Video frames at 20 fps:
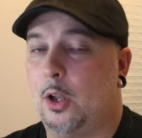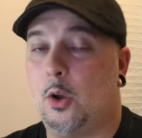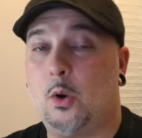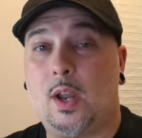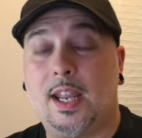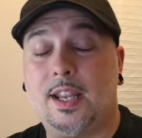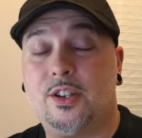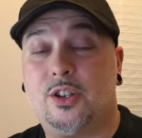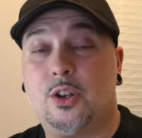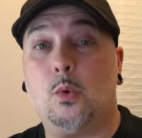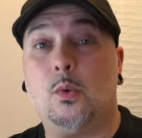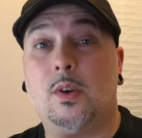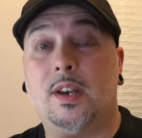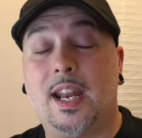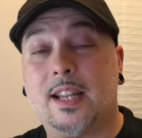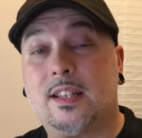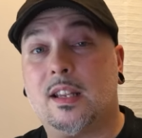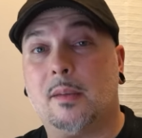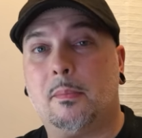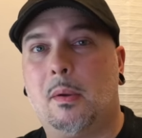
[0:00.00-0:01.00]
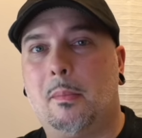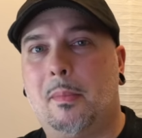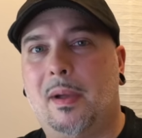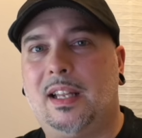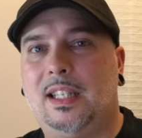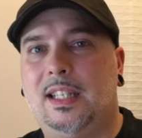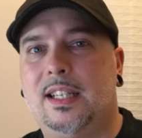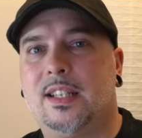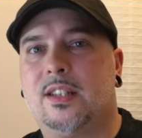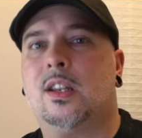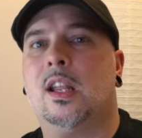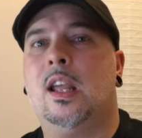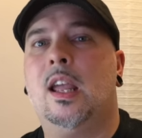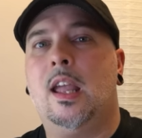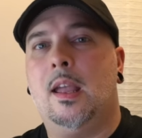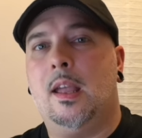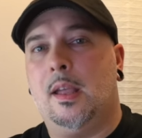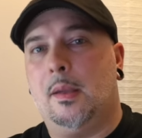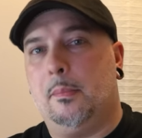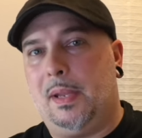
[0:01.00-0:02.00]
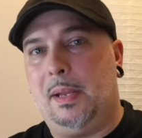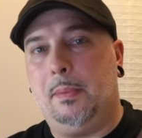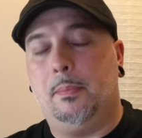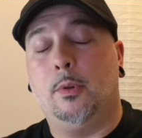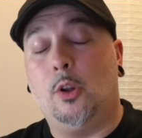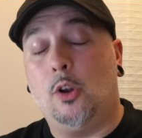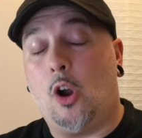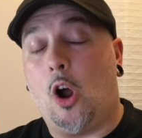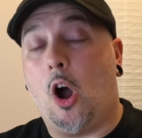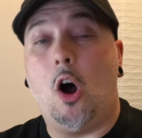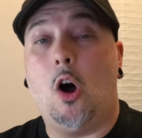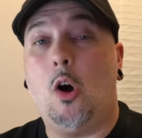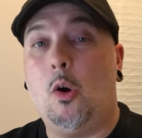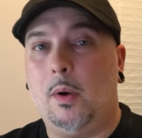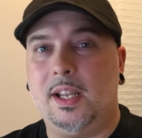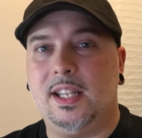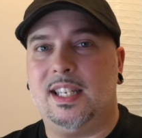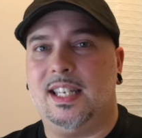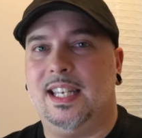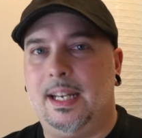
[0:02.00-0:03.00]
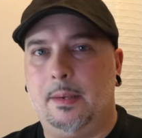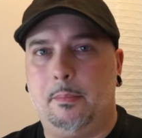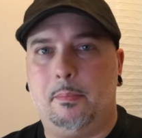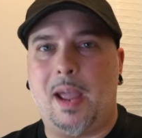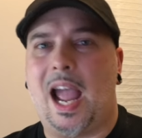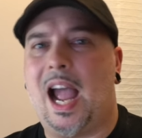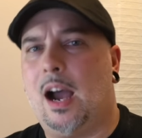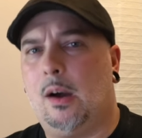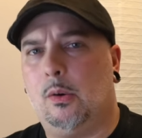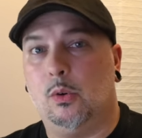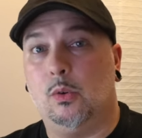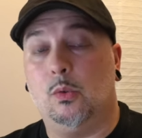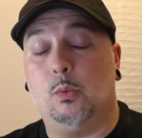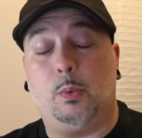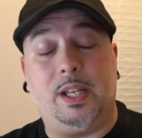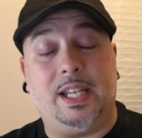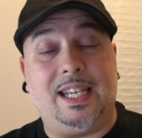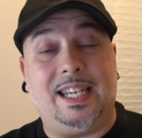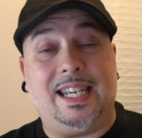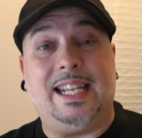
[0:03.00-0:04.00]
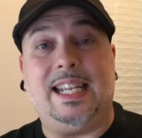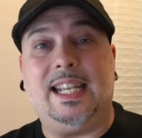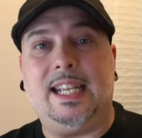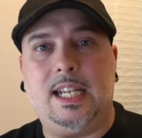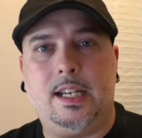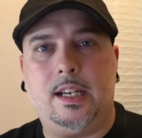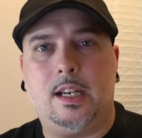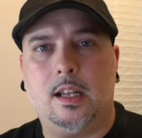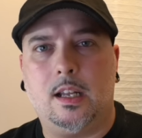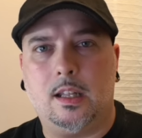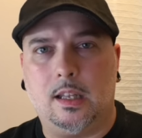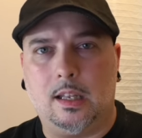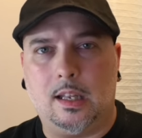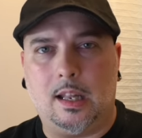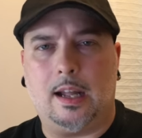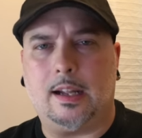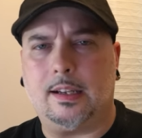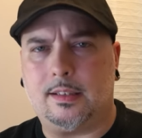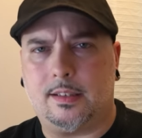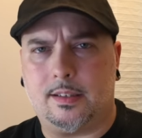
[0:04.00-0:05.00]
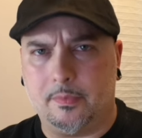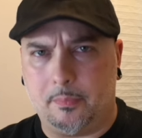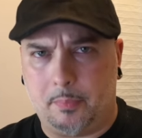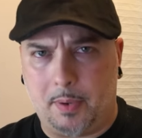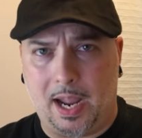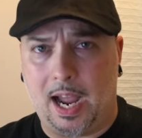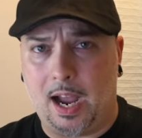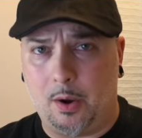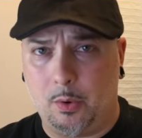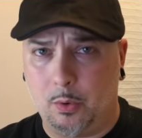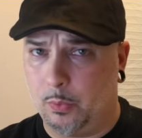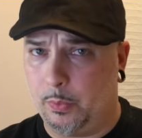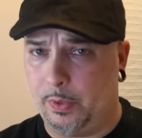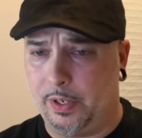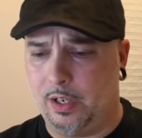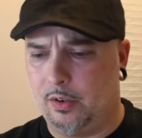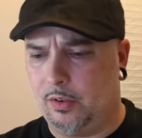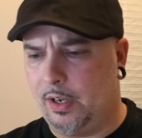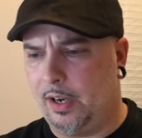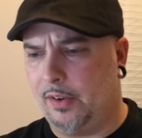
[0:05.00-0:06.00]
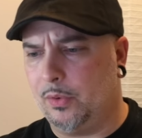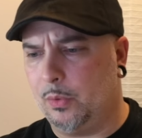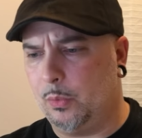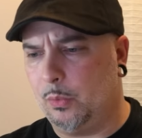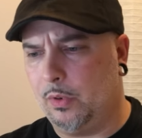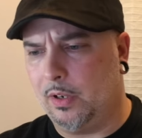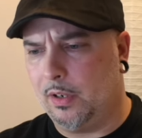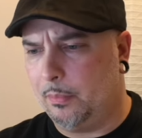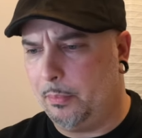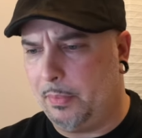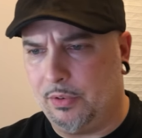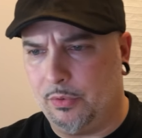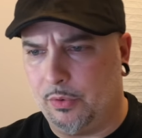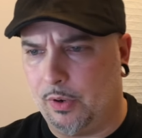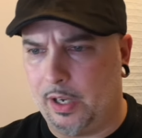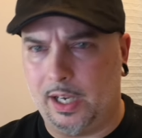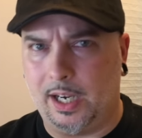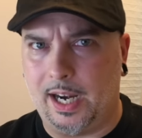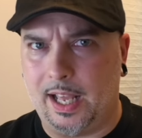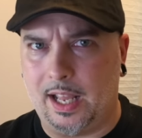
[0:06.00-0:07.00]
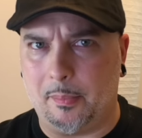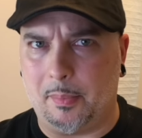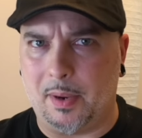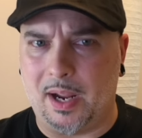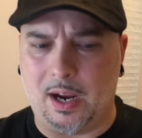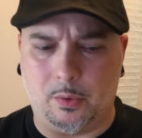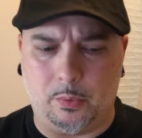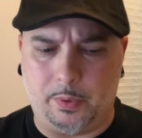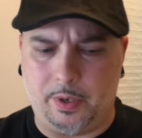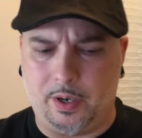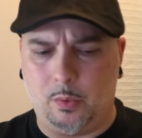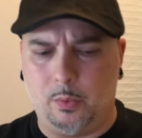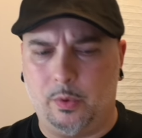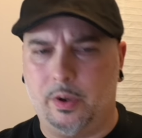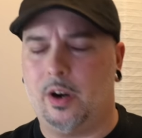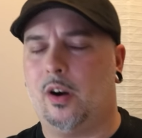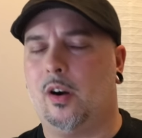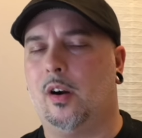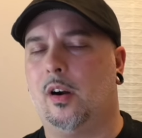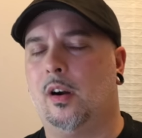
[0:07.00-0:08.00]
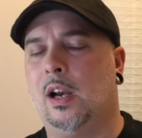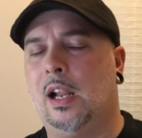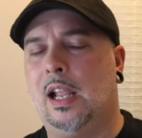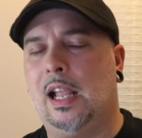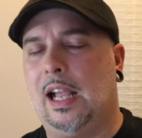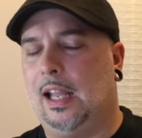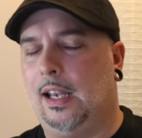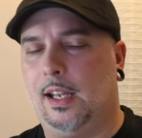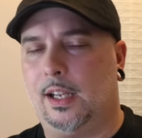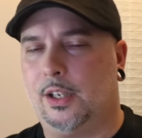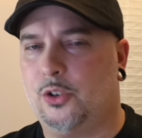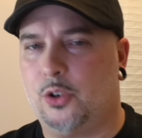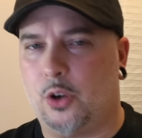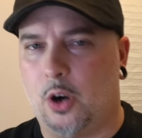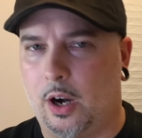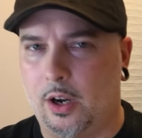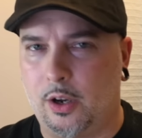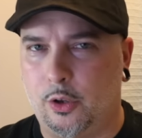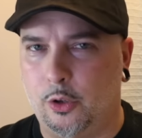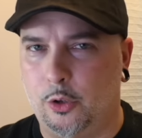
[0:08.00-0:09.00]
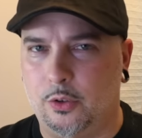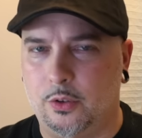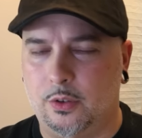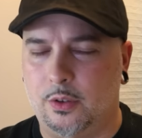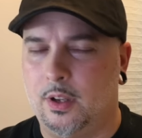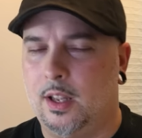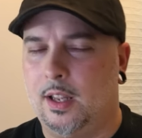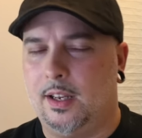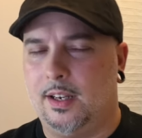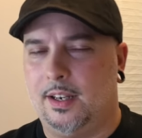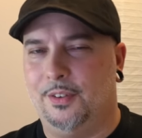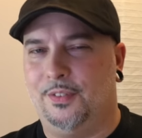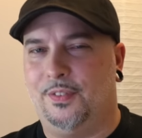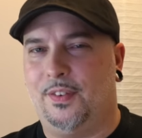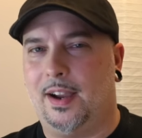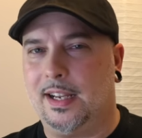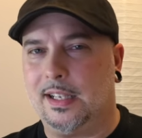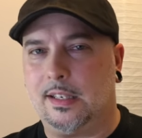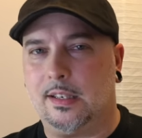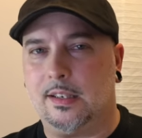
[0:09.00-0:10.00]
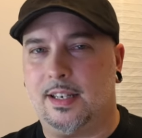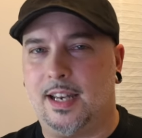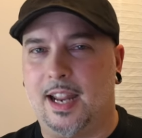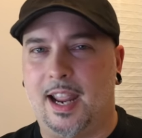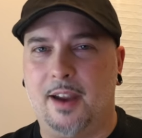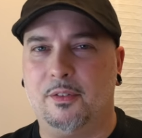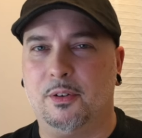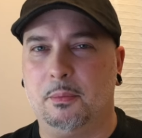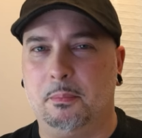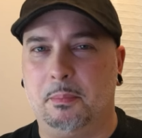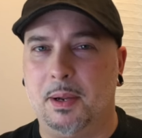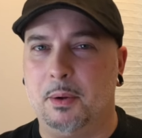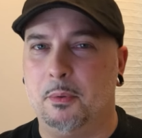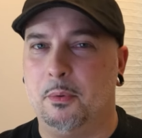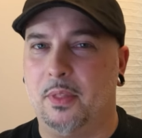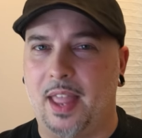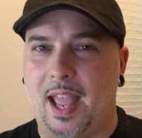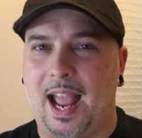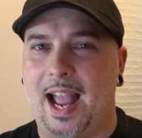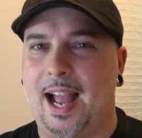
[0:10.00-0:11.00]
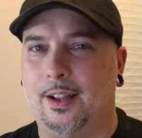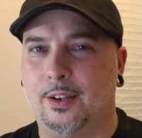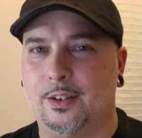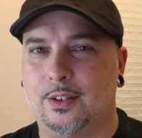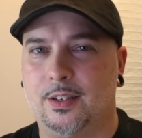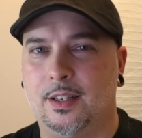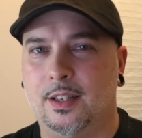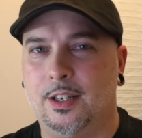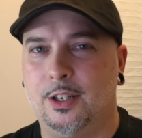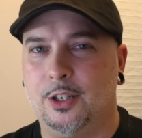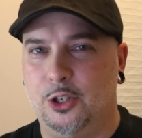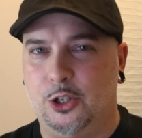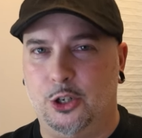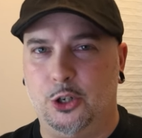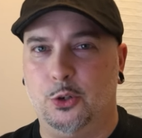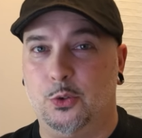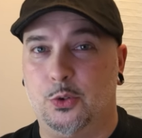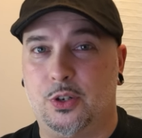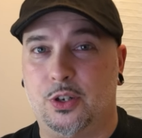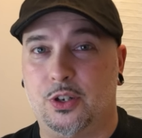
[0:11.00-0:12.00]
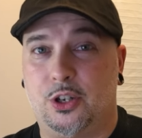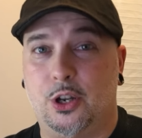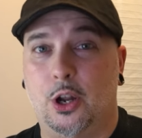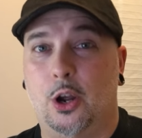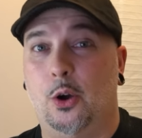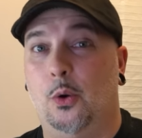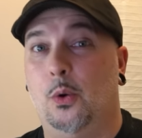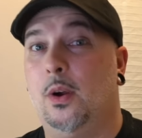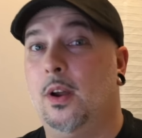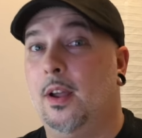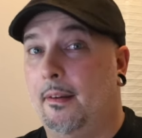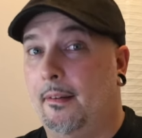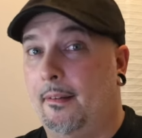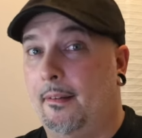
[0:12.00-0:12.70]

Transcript: Okay, so next up on my list, people always need power. We need lots of power. We don't ever want to be running out of power. We don't want our electronical devices to ever be without juice. So